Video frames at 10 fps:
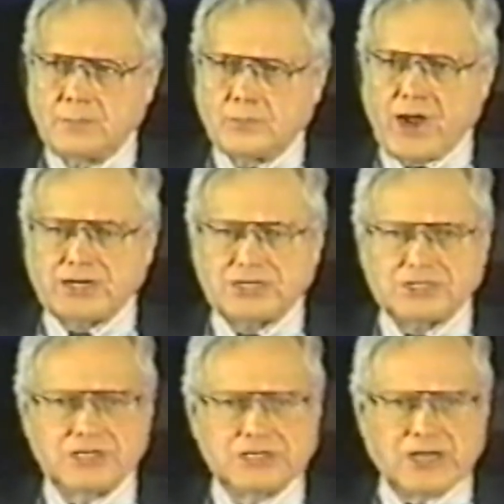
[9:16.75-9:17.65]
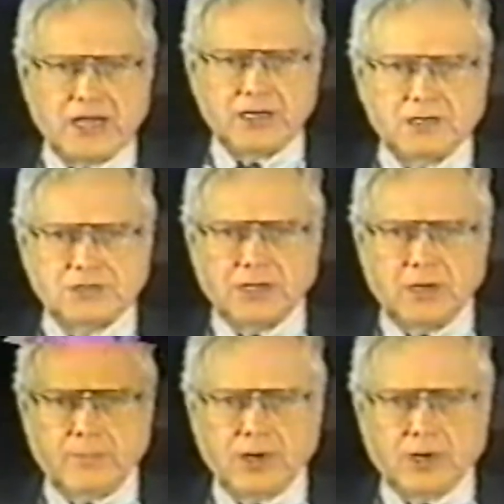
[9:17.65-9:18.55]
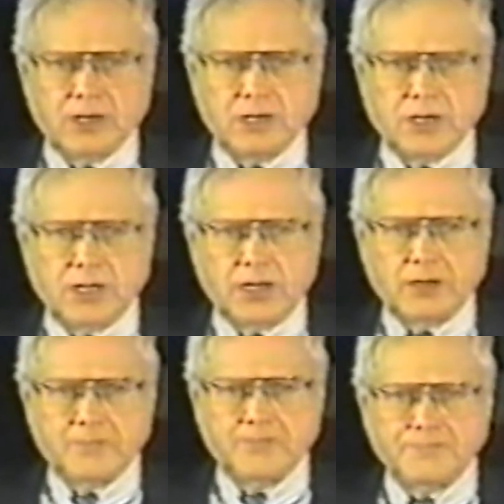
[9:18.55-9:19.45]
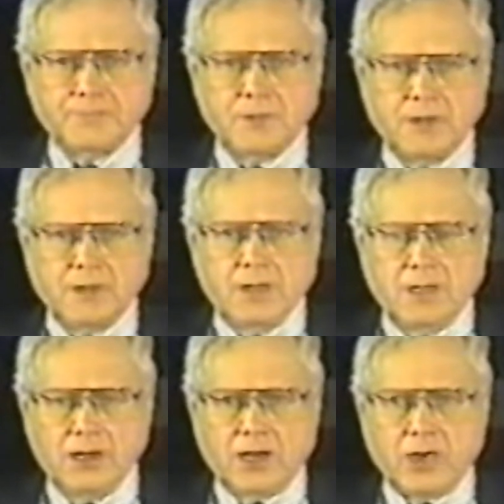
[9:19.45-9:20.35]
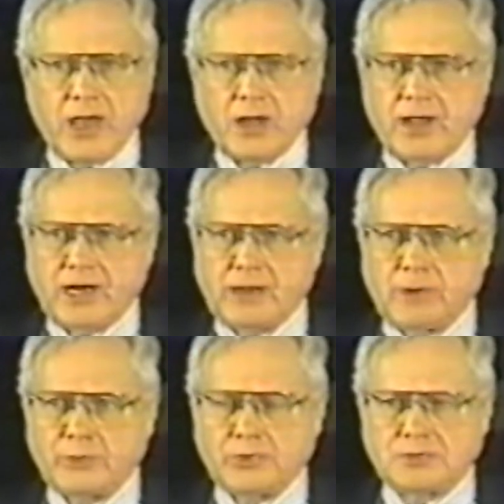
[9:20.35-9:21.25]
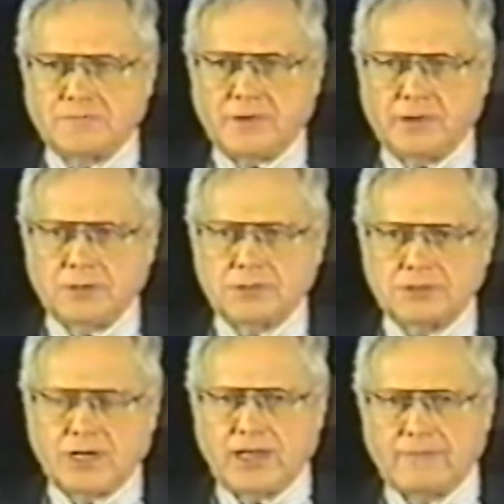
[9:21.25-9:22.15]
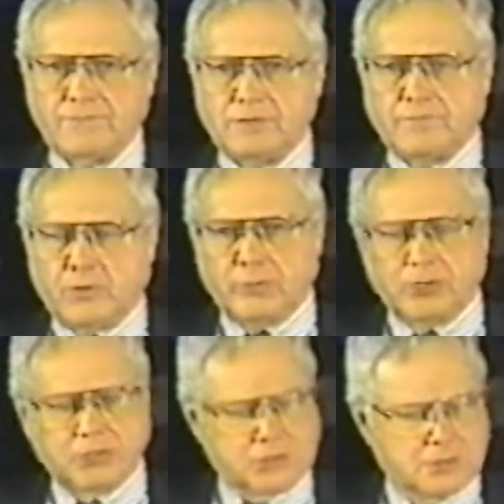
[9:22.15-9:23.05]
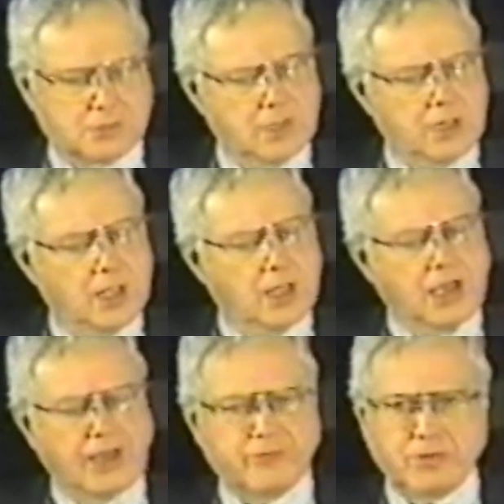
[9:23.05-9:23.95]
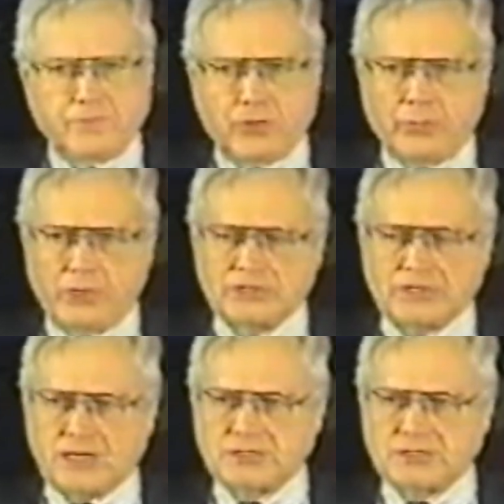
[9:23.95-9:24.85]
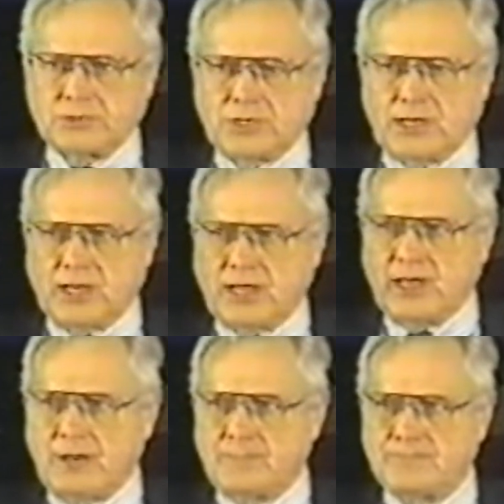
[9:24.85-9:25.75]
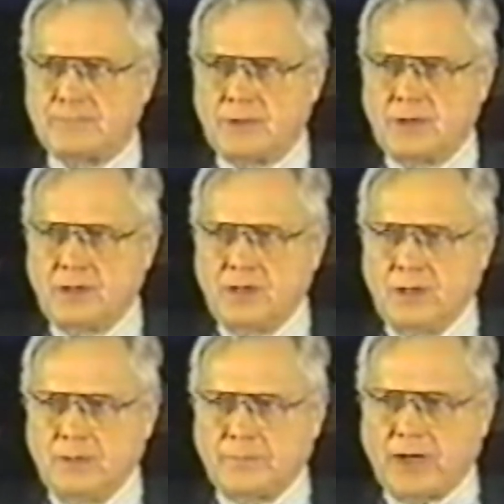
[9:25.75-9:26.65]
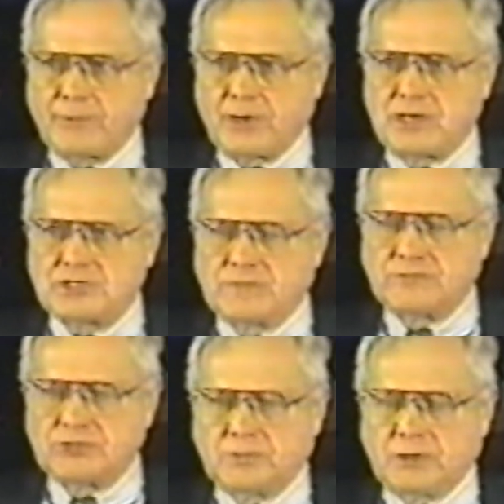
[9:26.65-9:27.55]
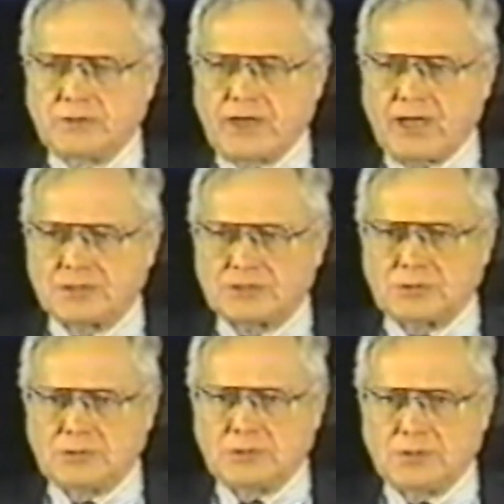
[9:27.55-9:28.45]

practicing Satanists in America today. Now, how did I come up with those figures? I have informants. I have an informant in South Central L.A., population of 200,000,